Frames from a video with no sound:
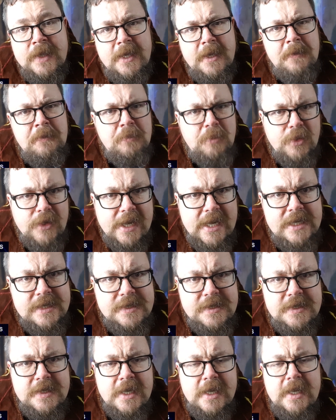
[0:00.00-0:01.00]

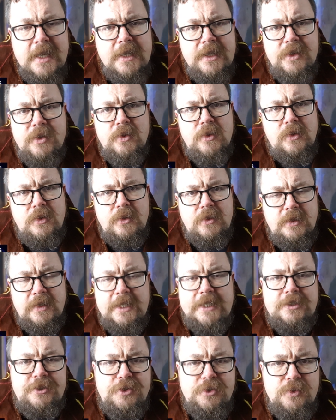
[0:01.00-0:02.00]
Embrace your
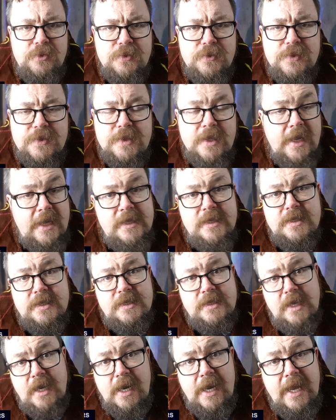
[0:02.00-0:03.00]
issues
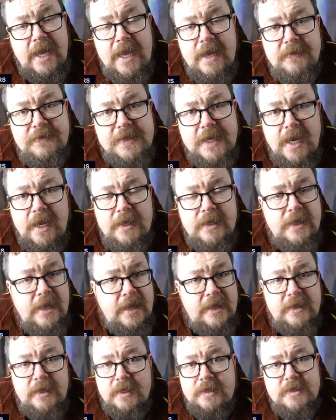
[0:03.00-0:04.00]
as I have done
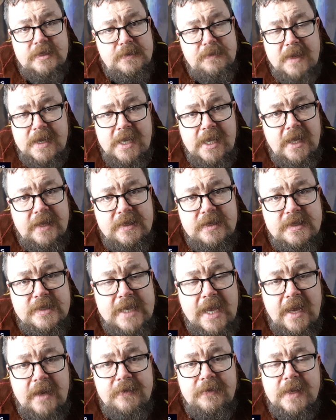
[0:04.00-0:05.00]
and as many others
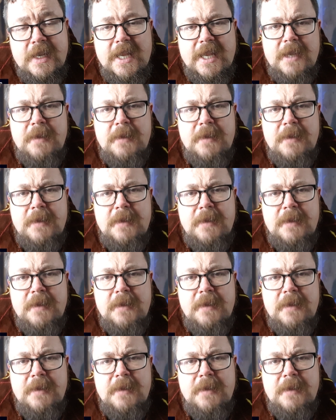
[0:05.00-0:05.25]
have.